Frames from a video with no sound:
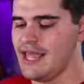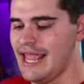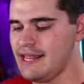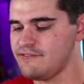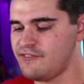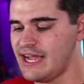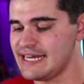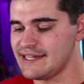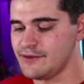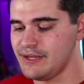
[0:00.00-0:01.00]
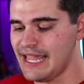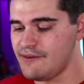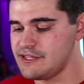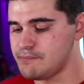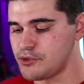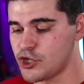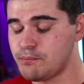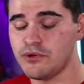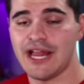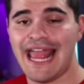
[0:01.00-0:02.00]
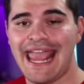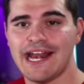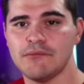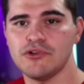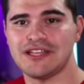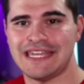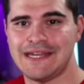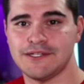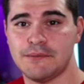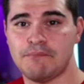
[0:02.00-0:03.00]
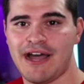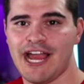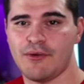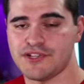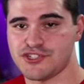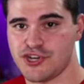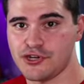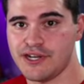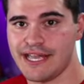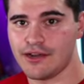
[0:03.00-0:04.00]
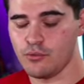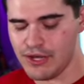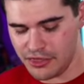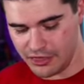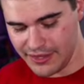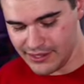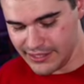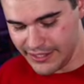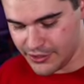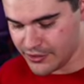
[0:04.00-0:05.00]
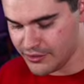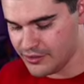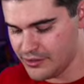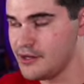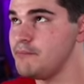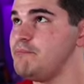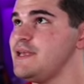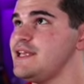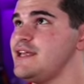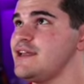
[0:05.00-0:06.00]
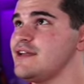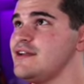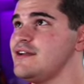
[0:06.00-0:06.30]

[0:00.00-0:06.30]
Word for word: And finally, we have the purple Animal Kingdom Pirates starter deck with the leader being